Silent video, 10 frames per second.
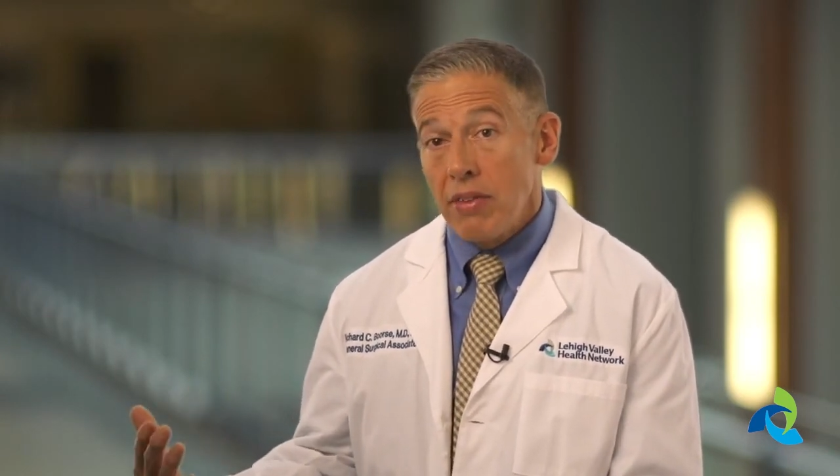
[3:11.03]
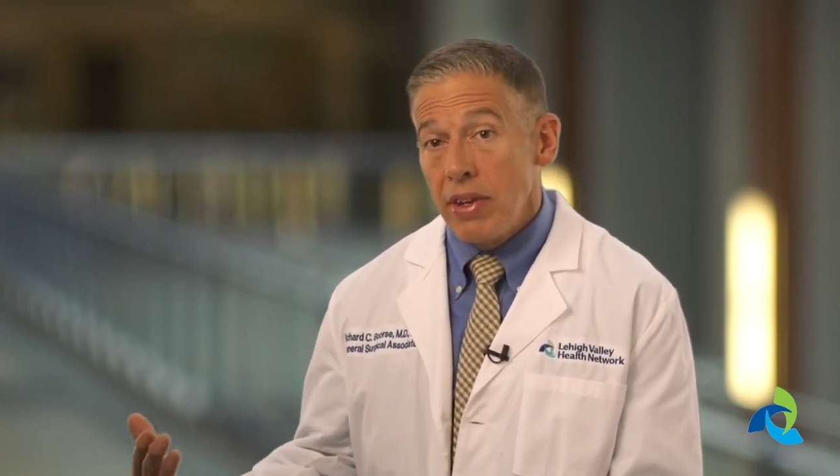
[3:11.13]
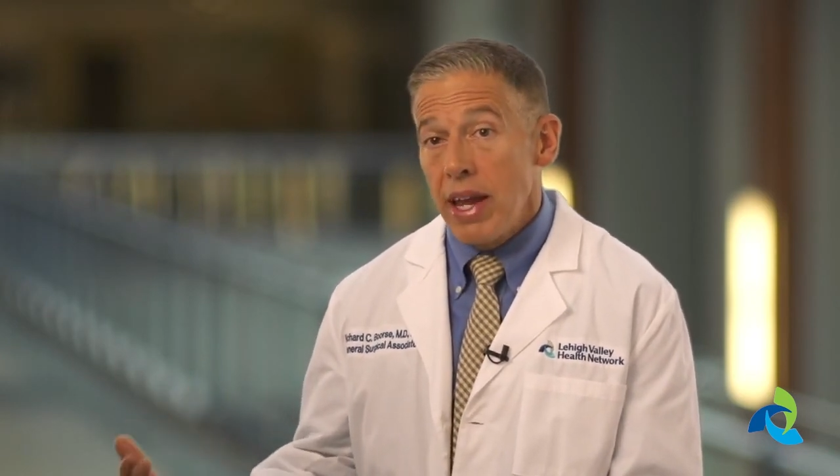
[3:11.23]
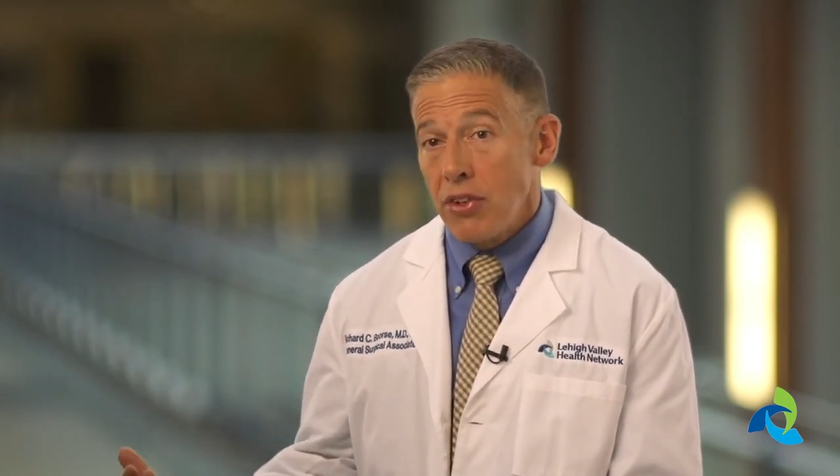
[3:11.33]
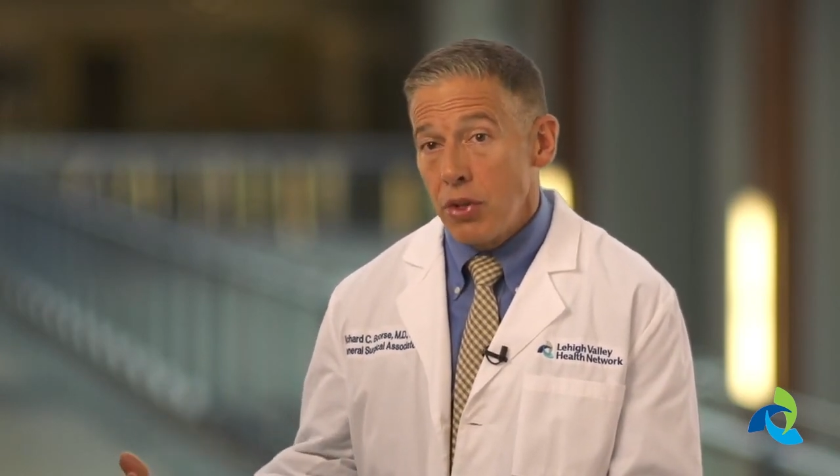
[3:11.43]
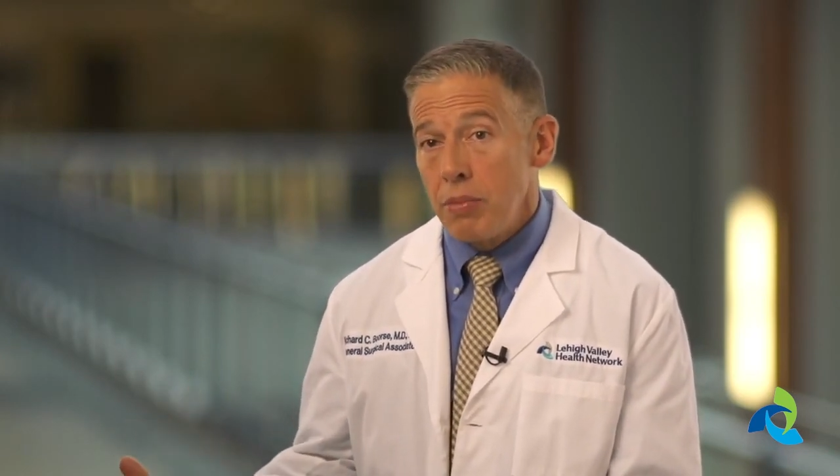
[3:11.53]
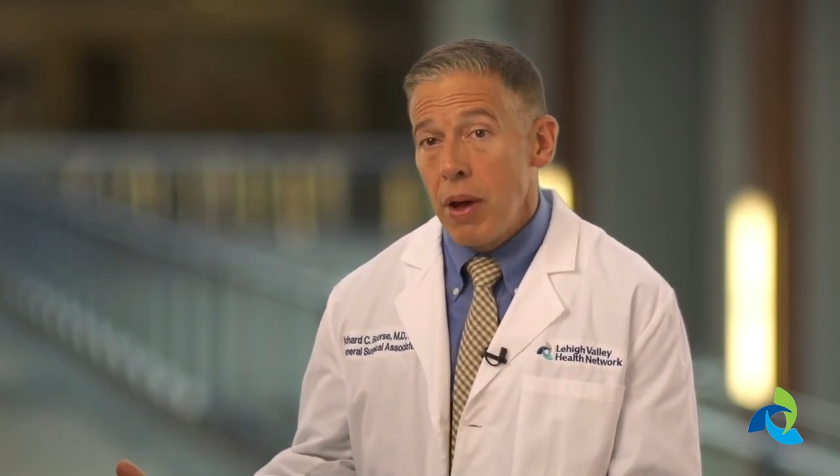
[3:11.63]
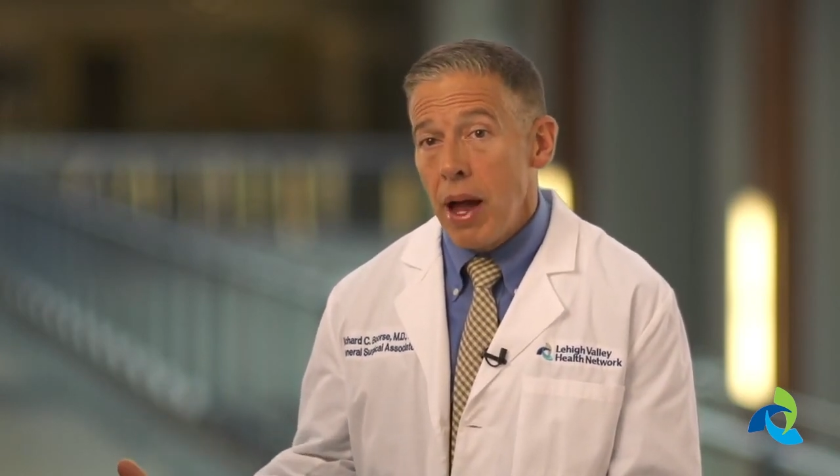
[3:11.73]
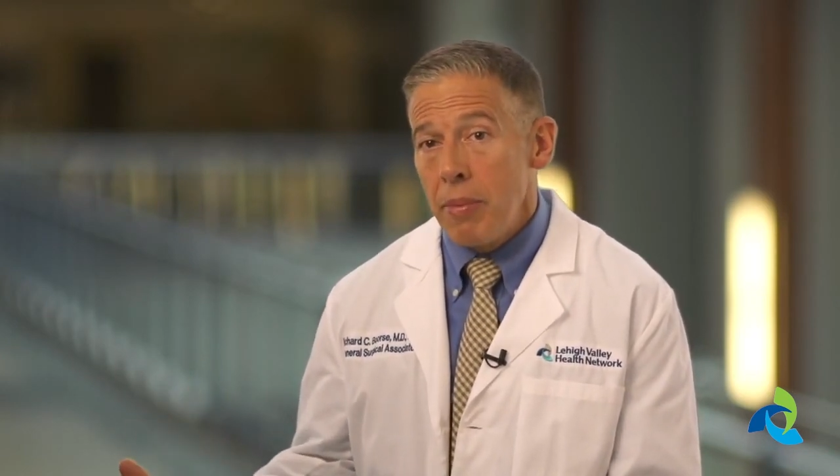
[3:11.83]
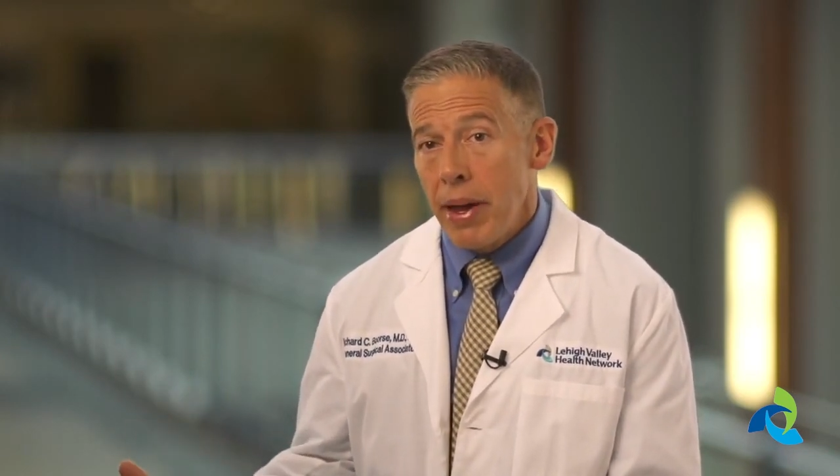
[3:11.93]
of a gastric
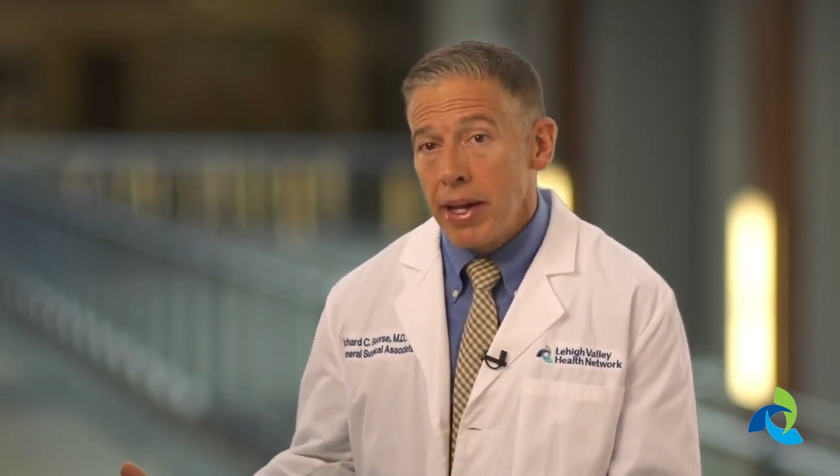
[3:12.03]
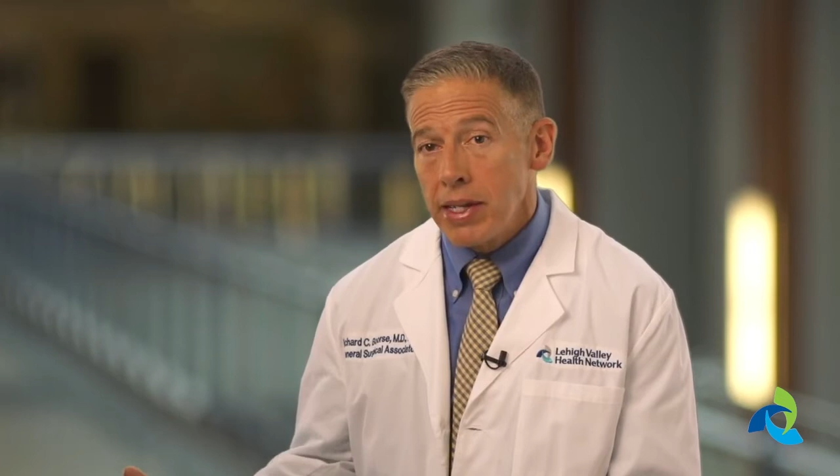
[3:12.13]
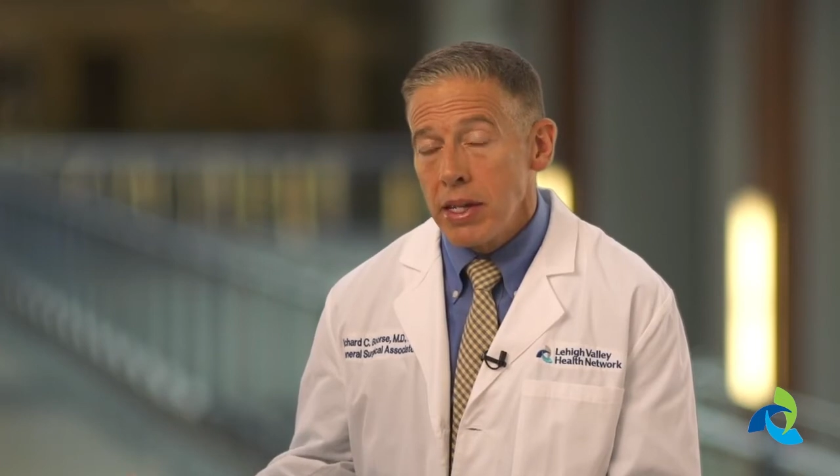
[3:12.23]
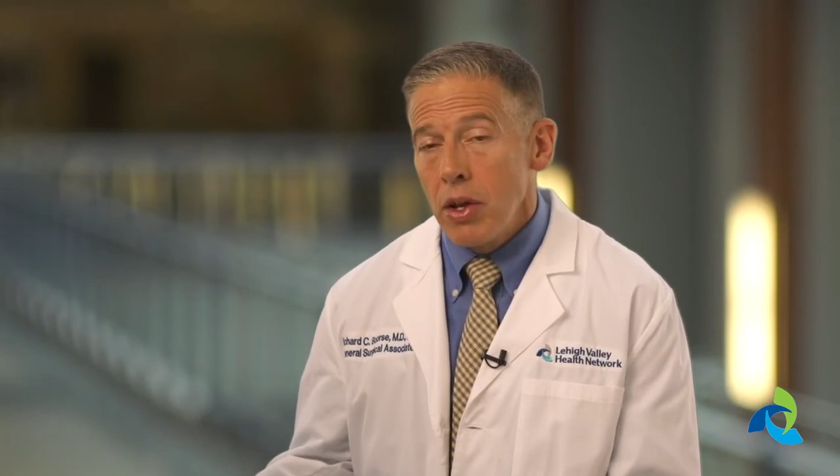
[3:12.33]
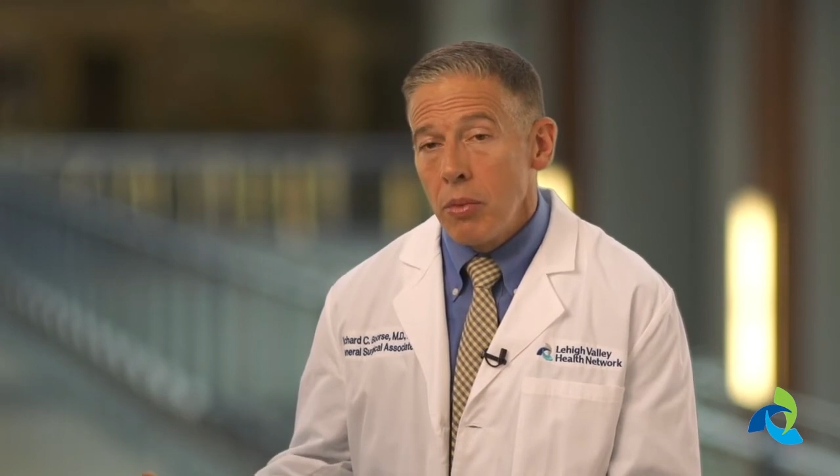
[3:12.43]
bypass,